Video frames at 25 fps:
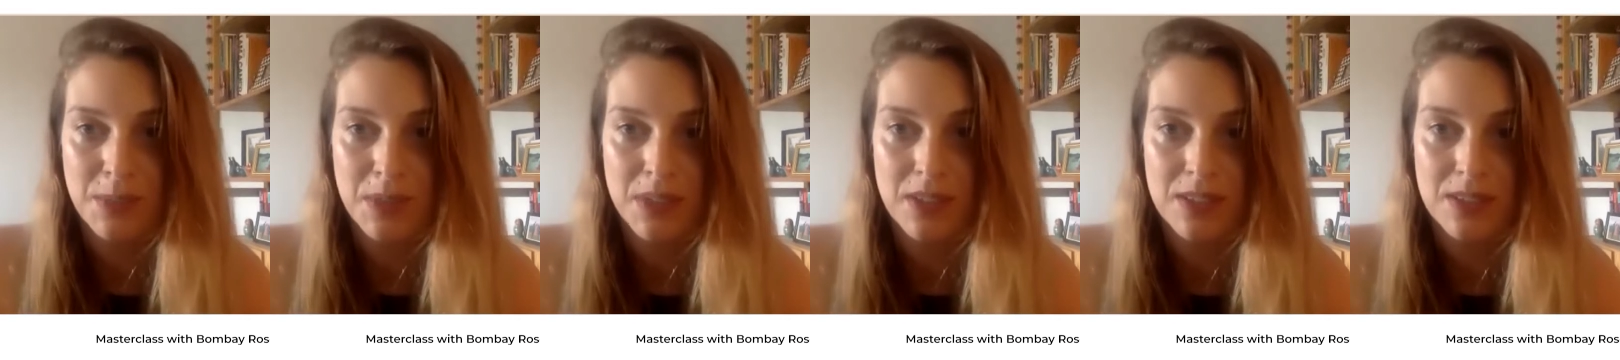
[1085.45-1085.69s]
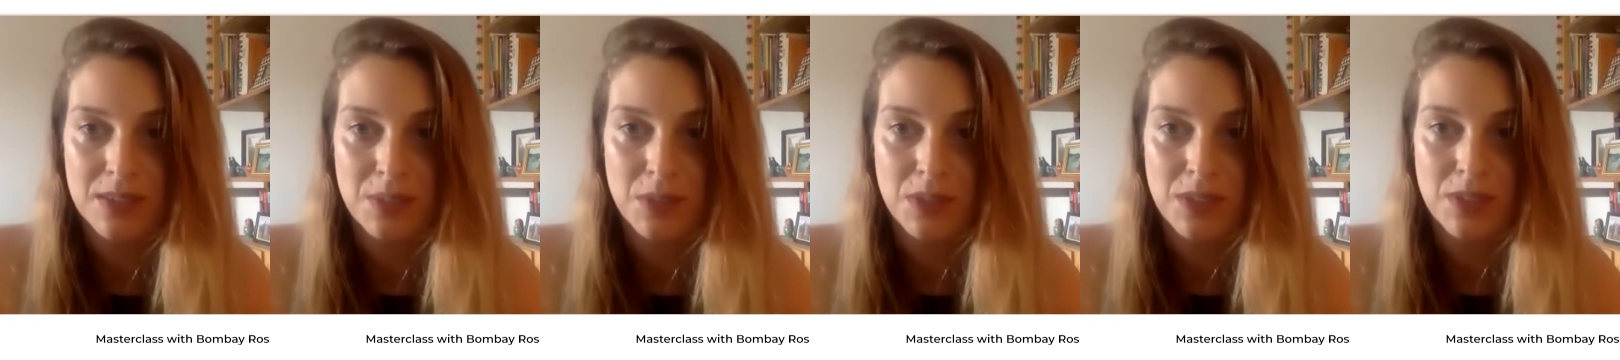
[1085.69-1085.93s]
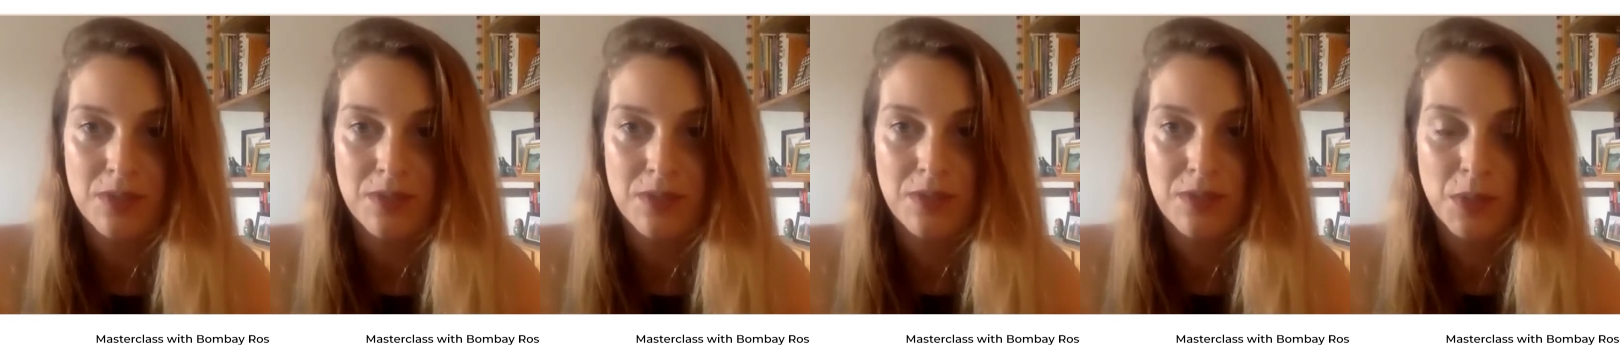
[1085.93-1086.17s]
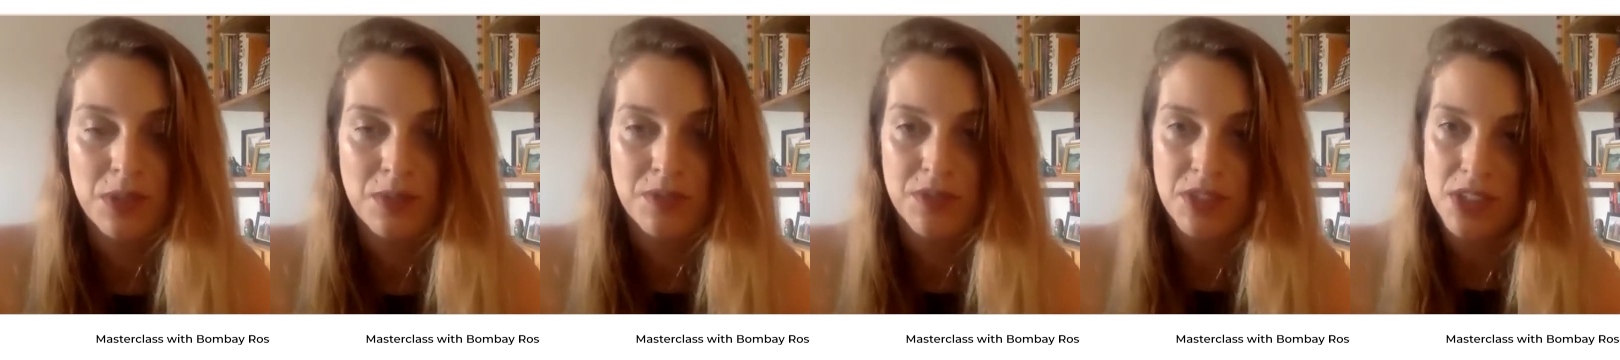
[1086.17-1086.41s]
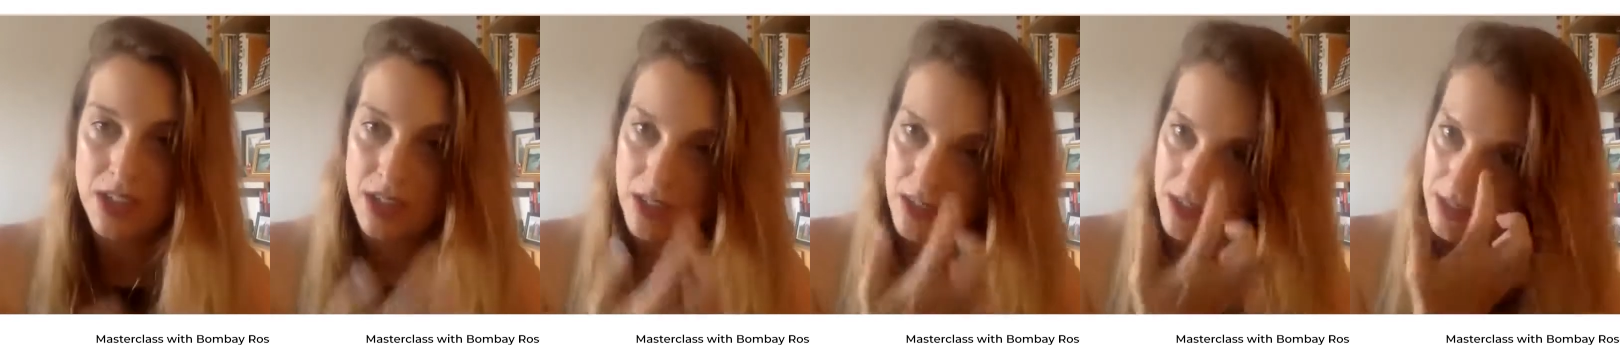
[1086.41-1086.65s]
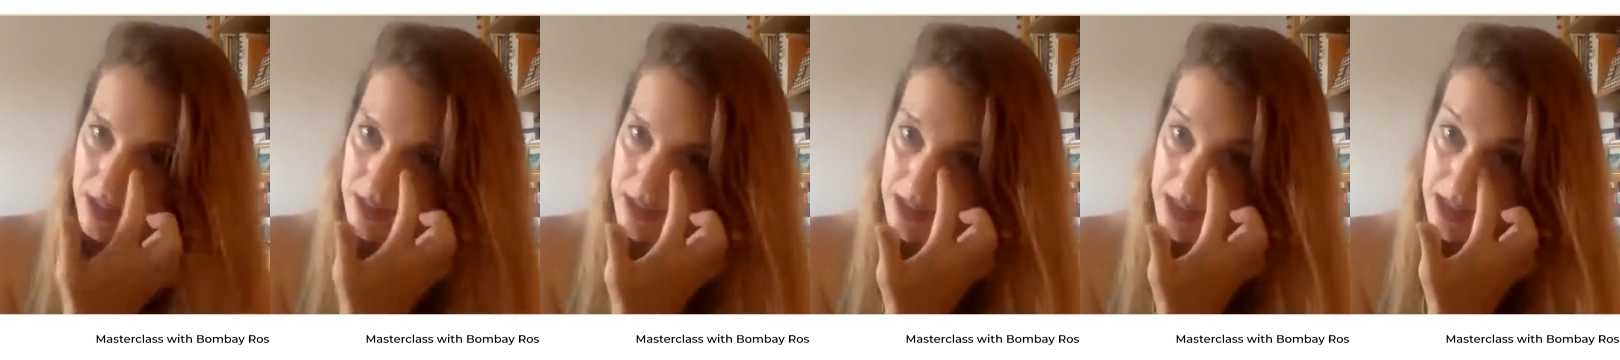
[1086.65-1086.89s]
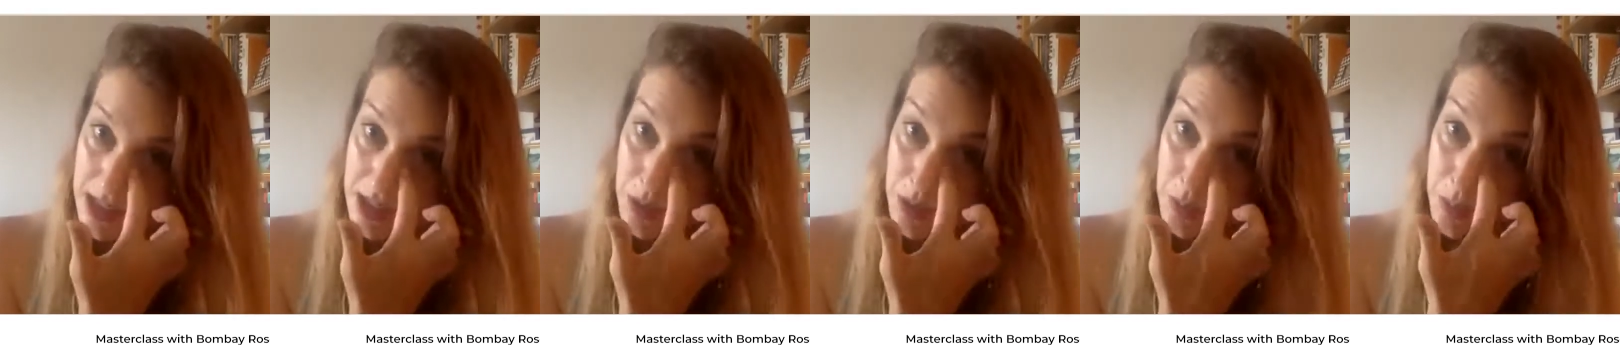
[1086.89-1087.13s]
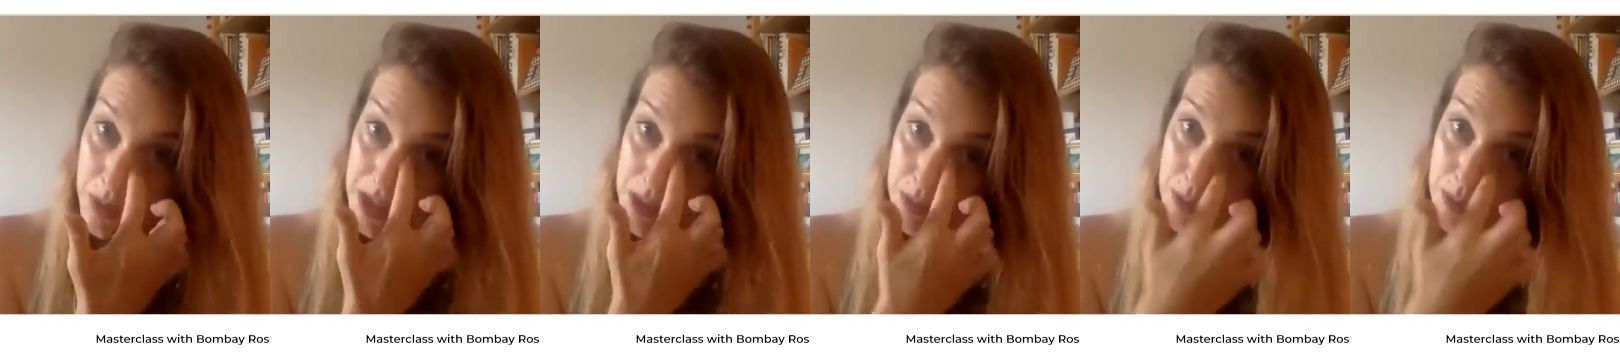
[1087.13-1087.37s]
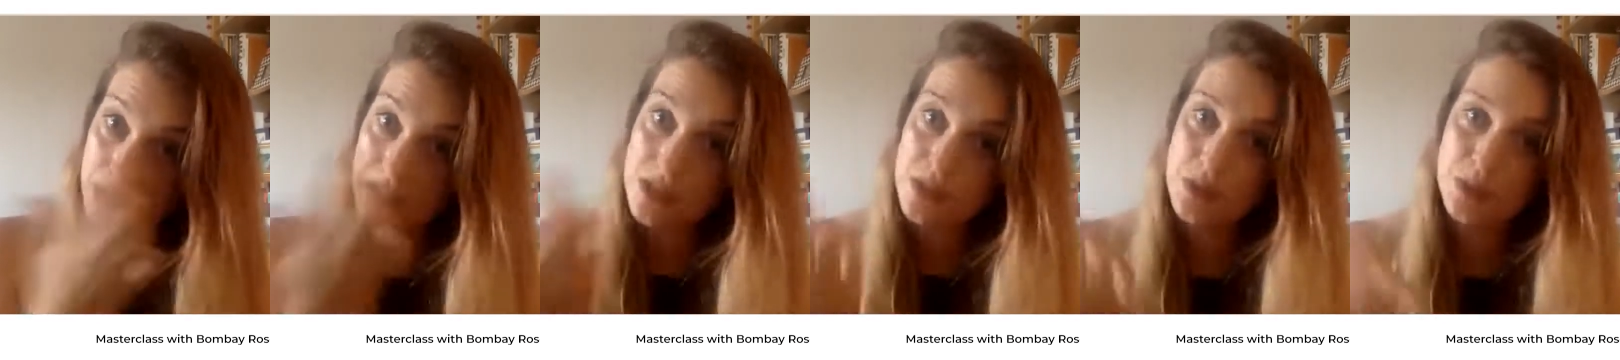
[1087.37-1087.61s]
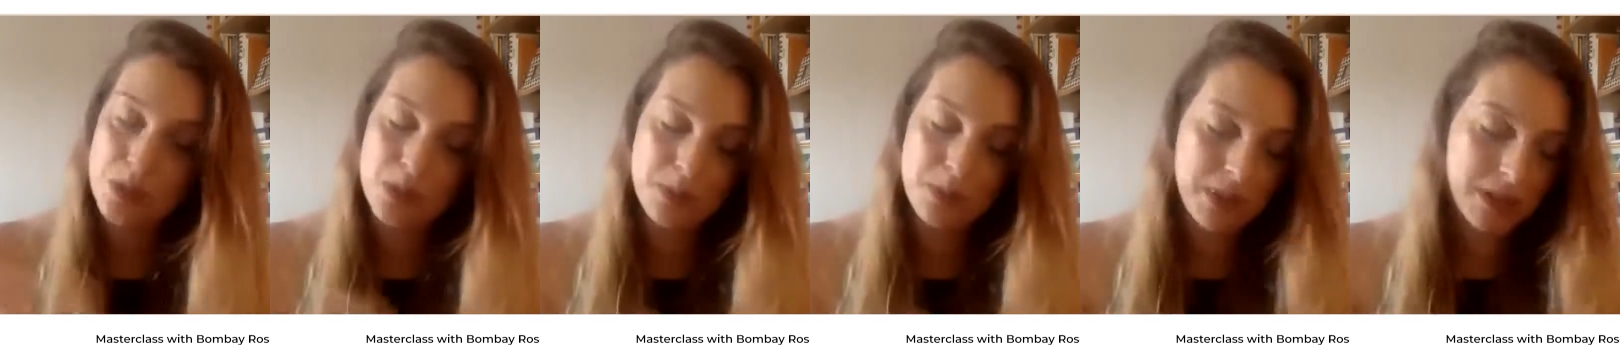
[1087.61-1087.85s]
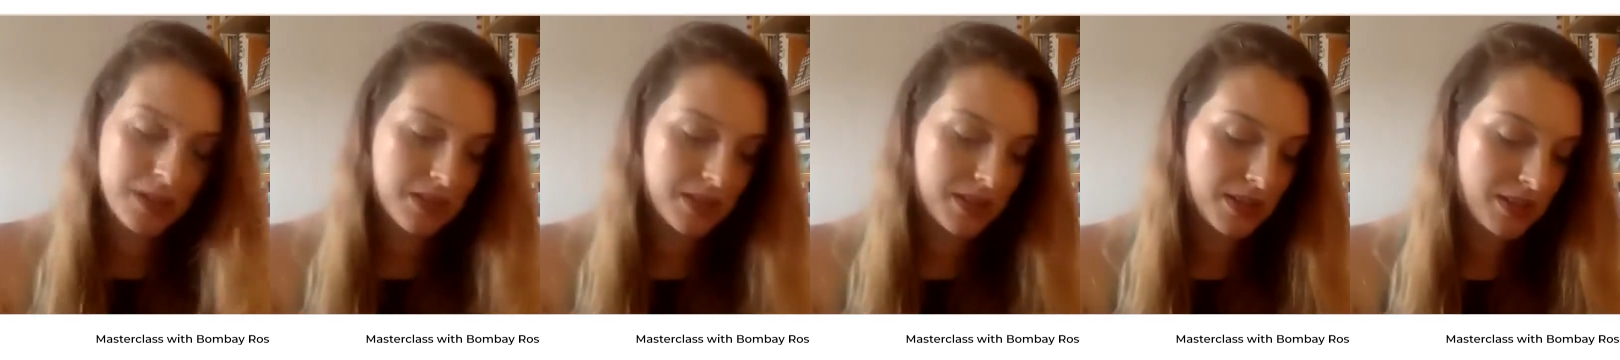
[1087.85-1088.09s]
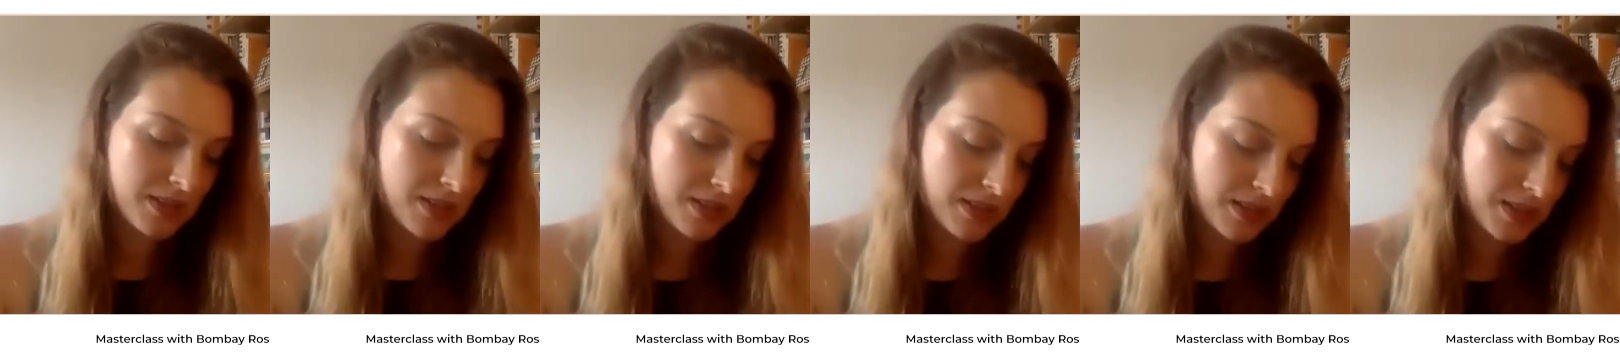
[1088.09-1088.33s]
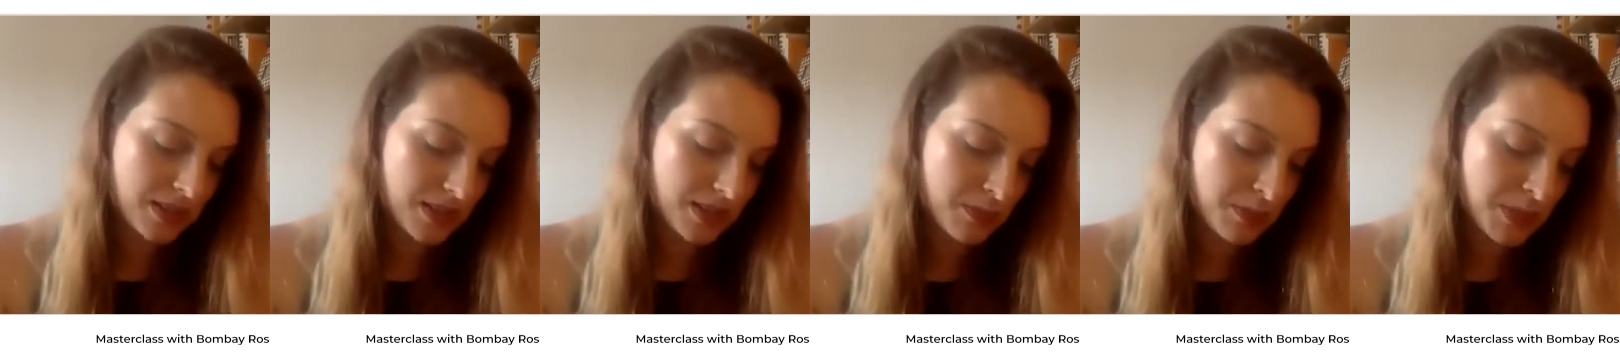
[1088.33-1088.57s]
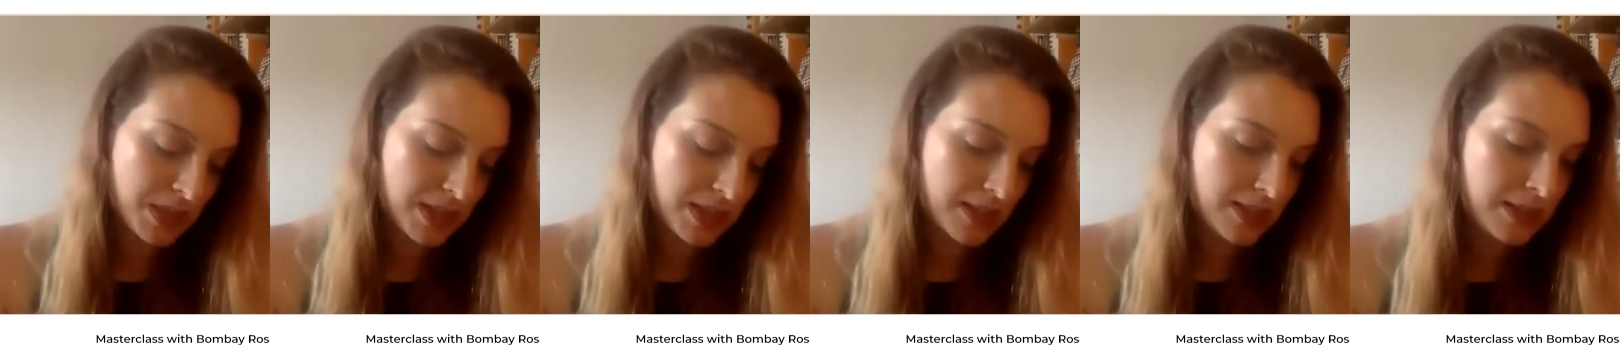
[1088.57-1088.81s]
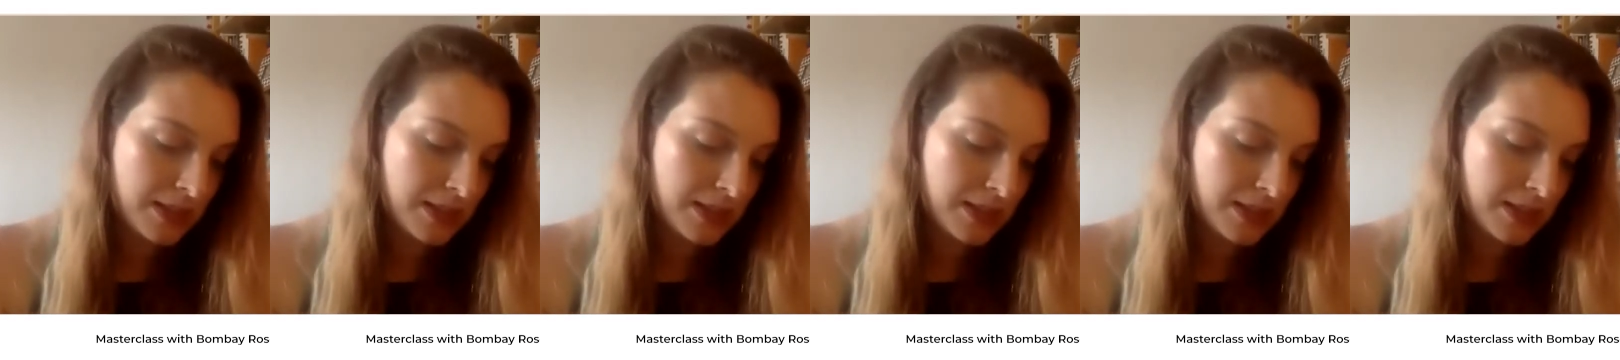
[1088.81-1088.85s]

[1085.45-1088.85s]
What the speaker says: because we've done our deal, which we can talk about in a bit.